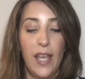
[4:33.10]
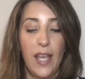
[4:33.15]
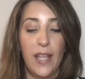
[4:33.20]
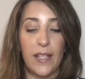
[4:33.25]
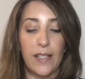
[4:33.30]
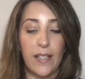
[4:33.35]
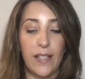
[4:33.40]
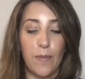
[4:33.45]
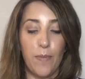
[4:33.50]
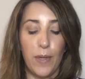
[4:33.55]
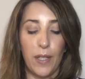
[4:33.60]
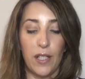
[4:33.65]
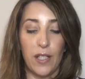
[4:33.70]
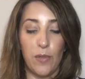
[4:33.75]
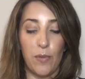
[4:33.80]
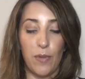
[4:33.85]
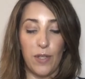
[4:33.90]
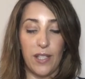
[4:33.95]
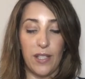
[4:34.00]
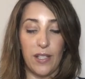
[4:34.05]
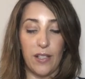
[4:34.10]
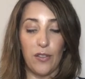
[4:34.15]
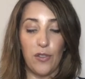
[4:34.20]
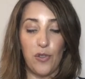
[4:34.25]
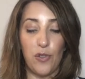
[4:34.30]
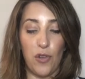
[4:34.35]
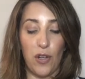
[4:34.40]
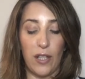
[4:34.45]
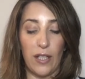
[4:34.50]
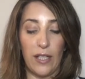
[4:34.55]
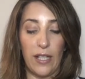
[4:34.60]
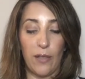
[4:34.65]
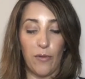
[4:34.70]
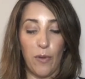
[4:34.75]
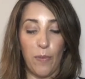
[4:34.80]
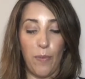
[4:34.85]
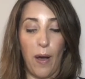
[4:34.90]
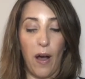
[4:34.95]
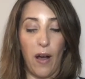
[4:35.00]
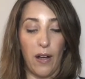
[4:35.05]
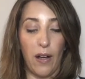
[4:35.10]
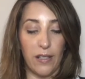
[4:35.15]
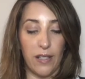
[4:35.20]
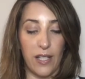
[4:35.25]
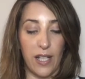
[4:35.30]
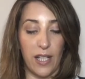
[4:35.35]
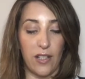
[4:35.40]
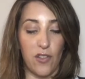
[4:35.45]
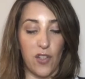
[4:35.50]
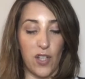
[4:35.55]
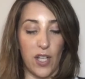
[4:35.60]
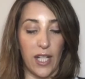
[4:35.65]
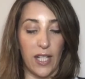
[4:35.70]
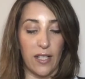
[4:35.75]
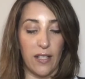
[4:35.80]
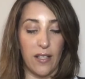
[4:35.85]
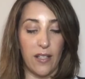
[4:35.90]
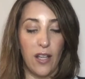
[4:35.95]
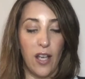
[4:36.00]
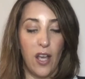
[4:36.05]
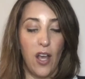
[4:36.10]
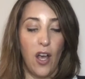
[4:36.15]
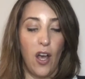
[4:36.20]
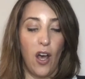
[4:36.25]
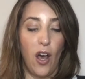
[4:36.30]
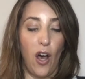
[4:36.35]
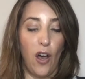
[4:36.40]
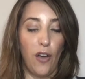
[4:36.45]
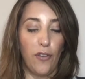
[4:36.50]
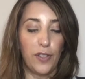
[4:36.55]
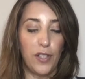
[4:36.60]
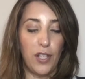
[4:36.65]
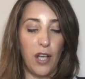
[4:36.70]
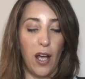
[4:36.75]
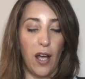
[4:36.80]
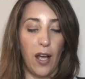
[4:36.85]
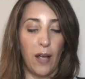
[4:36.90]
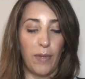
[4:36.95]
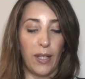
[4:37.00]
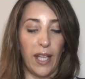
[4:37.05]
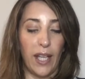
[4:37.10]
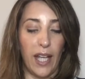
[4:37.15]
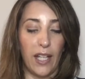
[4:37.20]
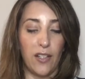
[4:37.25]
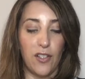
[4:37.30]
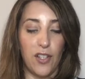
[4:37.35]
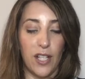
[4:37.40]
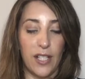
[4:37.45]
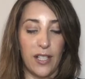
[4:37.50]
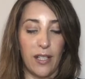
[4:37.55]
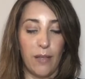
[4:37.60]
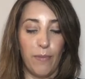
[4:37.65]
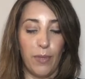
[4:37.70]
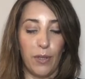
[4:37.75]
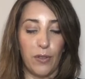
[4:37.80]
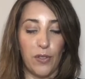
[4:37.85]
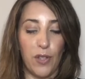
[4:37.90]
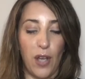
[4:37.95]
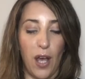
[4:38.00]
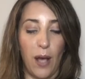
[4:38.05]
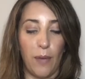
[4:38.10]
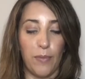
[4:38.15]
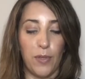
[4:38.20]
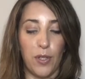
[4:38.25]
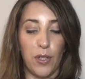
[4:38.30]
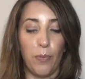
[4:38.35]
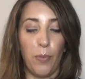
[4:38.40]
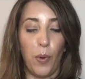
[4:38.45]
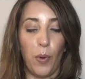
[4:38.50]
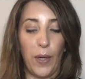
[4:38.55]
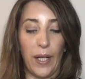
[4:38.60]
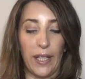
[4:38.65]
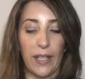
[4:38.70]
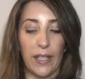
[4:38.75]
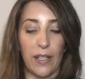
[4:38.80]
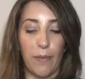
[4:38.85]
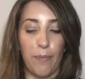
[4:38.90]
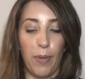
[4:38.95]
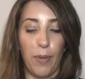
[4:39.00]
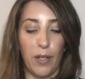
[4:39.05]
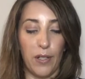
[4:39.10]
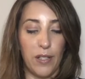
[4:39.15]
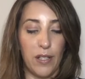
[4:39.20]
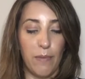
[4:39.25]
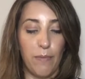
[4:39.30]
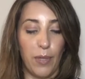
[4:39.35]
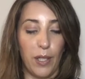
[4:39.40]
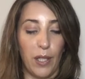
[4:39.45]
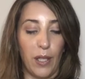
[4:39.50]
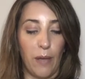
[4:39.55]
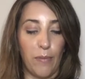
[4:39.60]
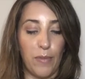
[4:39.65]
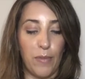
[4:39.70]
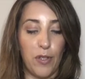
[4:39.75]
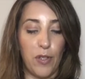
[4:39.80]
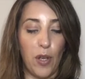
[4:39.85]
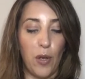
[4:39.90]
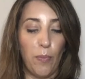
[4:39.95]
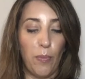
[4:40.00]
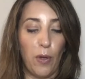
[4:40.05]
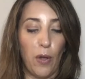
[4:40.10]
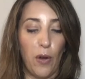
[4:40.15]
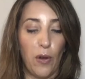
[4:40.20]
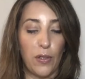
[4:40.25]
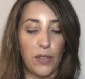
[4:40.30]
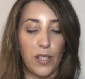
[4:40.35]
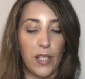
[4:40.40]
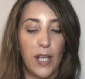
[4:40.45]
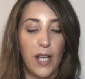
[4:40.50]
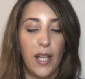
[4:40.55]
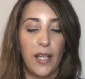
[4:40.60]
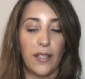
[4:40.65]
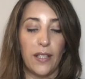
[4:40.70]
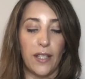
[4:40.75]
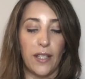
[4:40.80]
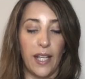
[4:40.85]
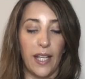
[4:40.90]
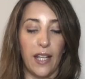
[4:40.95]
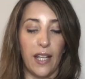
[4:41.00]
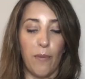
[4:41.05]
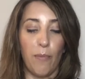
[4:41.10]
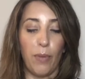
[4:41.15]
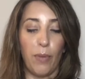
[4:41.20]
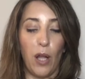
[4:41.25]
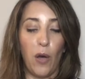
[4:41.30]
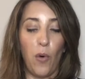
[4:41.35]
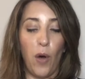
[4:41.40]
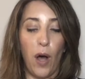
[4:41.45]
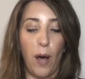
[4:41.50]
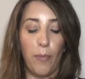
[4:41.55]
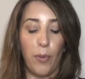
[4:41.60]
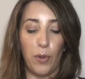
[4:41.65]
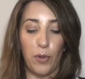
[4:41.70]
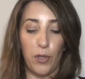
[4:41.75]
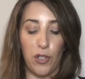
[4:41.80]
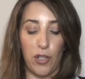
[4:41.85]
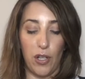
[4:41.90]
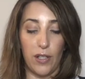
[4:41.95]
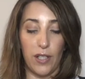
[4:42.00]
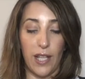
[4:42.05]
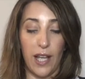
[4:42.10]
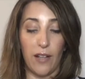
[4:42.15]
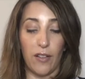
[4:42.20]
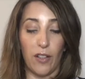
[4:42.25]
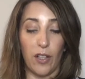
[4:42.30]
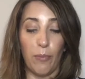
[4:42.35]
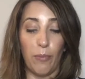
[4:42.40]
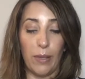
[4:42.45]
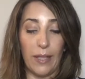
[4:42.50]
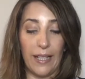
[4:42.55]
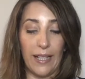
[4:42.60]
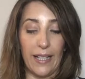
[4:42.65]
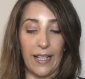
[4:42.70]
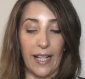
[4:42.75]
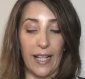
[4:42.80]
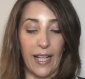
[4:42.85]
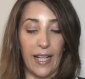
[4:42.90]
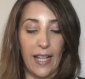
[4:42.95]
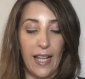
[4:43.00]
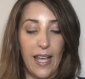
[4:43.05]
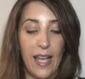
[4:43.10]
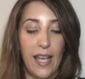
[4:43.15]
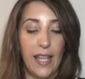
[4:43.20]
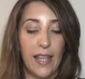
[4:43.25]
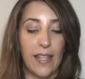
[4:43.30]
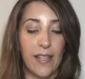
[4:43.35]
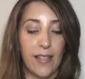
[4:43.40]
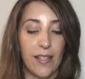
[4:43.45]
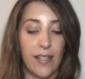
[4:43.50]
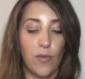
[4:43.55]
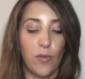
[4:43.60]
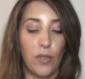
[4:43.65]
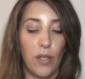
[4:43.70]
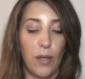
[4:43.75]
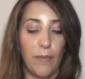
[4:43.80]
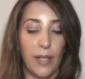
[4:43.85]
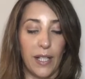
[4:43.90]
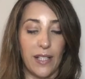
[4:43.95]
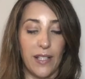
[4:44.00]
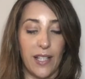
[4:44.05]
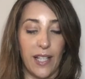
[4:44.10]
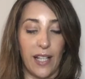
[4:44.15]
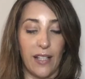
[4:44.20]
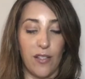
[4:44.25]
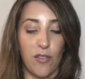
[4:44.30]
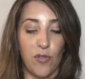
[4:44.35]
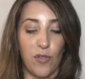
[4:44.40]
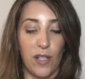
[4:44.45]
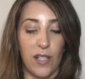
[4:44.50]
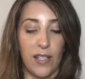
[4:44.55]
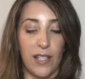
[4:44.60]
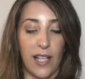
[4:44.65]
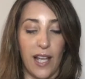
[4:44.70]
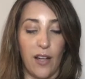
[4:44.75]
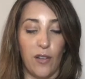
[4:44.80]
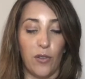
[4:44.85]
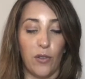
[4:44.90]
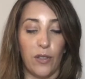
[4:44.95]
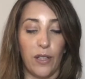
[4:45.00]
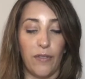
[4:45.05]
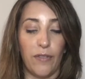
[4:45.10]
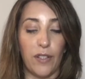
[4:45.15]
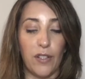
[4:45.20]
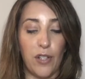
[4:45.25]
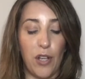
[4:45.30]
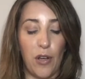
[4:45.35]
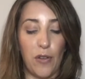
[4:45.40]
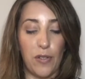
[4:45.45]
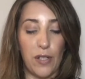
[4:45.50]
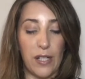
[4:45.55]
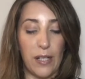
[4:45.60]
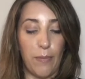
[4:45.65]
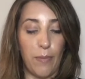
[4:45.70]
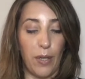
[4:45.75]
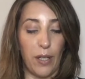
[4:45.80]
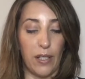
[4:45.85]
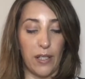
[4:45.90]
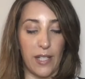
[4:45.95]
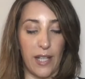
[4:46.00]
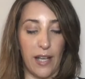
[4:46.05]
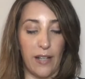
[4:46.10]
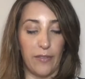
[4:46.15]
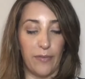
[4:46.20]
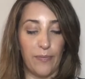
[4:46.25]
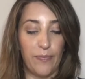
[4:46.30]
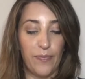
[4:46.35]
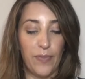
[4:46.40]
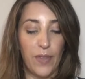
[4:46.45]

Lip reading: This is because we're still struggling with past energies. Over time, the energies can build up to the point that a person becomes so blocked that they either blow up or shut down completely. This is what it means to get stressed out or even totally burned out.